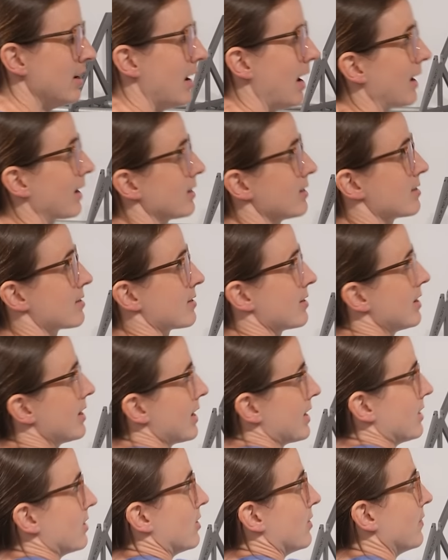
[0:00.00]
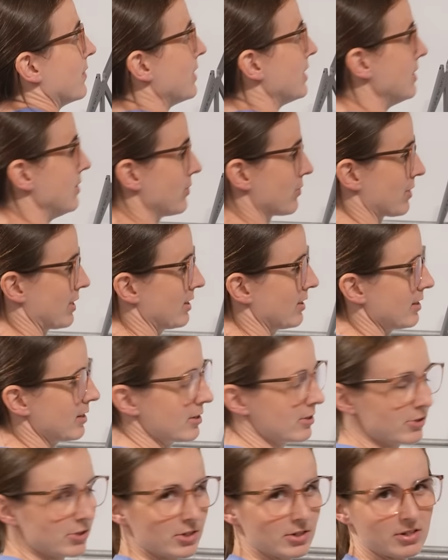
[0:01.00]
I can slide on the ends right
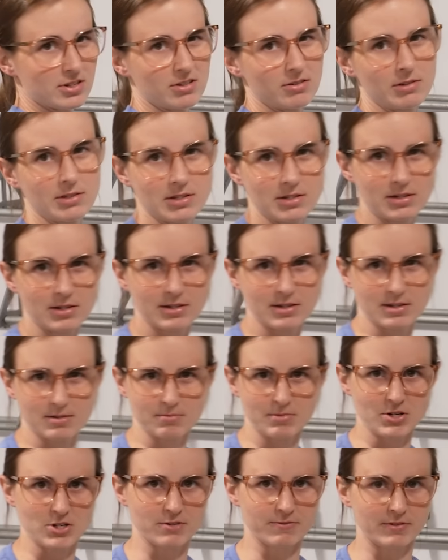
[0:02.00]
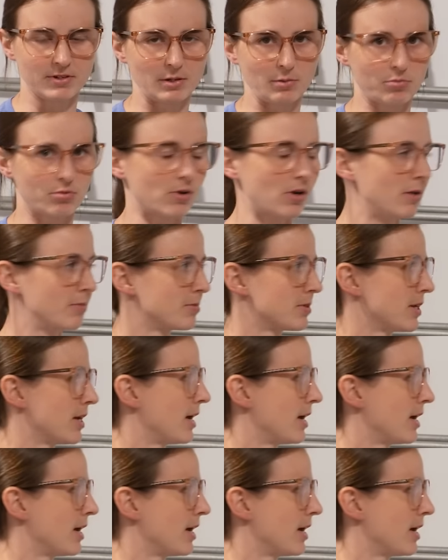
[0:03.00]
there, just so it's not as much of an abrupt